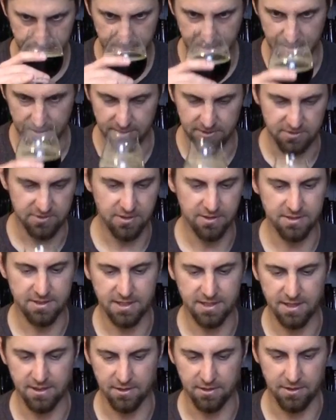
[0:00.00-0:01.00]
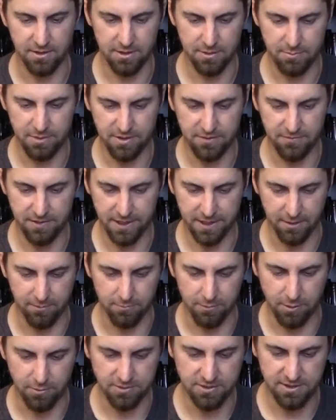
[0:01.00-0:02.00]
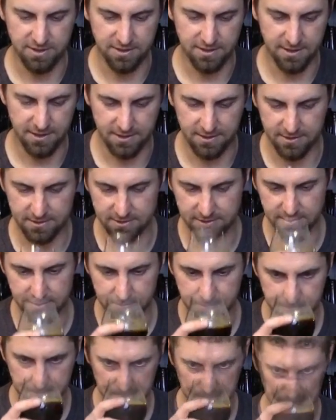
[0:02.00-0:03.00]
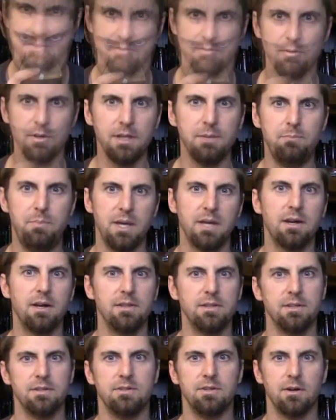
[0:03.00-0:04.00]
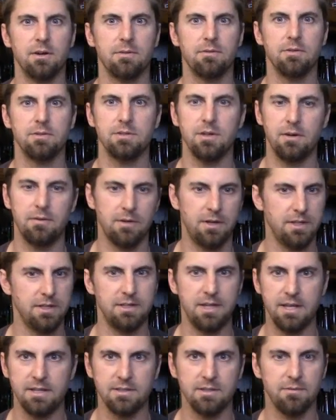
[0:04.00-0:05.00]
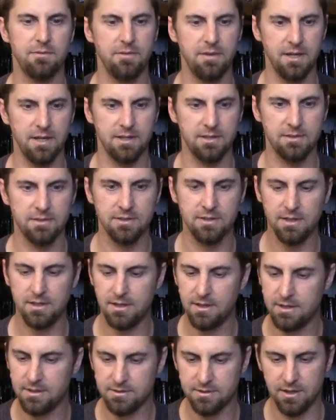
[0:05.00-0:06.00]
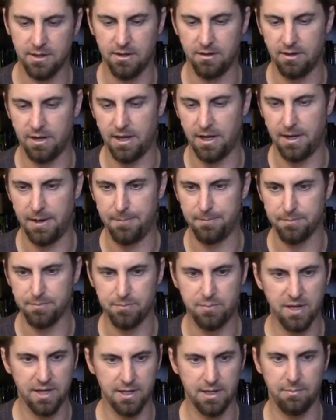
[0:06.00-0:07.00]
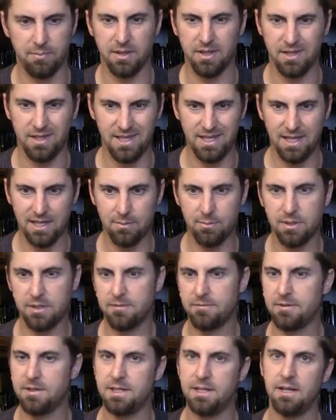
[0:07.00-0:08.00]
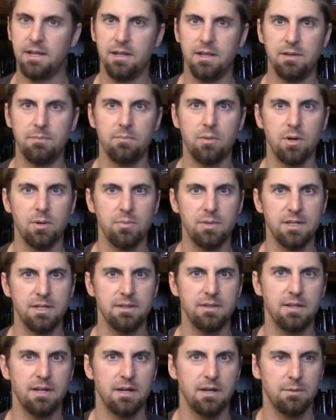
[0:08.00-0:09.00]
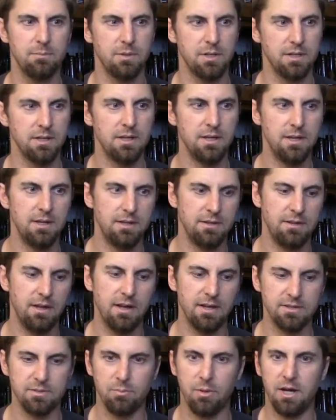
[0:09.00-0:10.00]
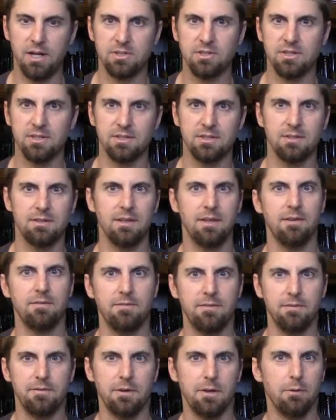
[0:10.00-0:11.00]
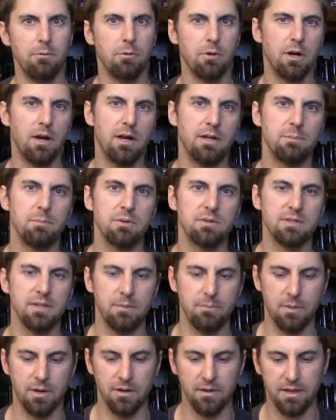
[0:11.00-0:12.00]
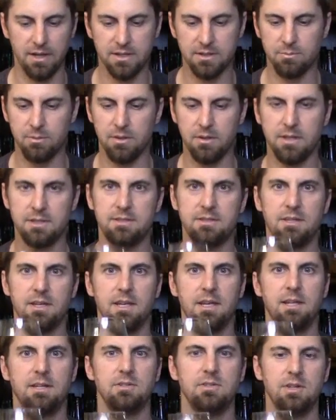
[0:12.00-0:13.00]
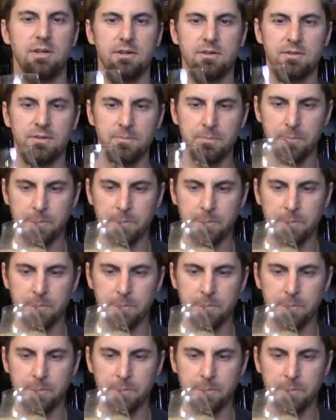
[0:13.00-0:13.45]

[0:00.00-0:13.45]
And you start to get a little bit of like a roastiness. It's really big on the dark fruits, all the dates, the figs. So picking up a little bit of vanilla and bourbon in there, but not as much as if it were 100% barrel aged. But let's dig in. Cheers.